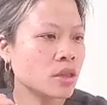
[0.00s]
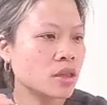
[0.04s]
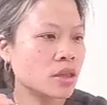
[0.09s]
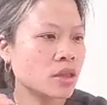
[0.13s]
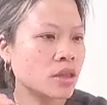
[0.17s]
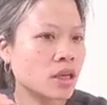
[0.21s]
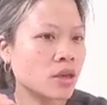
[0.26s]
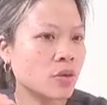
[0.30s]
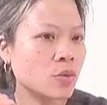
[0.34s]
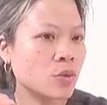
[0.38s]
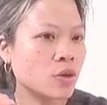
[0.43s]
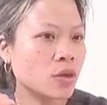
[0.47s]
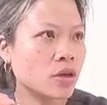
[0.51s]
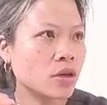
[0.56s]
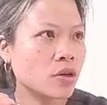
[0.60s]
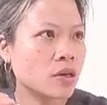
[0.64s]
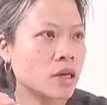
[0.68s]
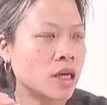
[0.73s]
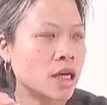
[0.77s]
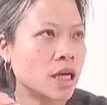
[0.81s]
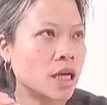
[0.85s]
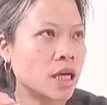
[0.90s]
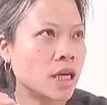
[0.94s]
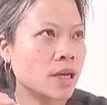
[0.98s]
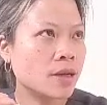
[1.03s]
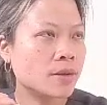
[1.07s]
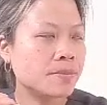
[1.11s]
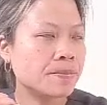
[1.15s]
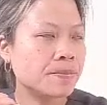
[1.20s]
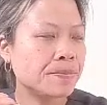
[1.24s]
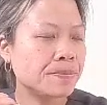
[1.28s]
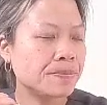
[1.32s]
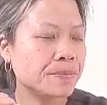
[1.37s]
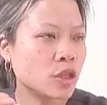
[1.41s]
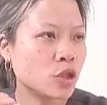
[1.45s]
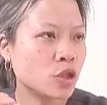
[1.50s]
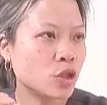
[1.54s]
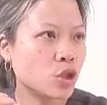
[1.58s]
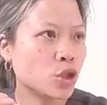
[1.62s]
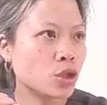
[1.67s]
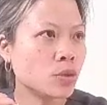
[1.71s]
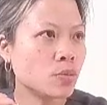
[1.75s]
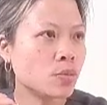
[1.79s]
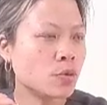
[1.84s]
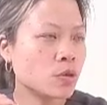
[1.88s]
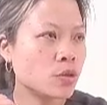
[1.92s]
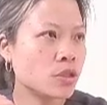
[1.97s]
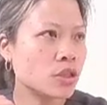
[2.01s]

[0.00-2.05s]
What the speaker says: The tube will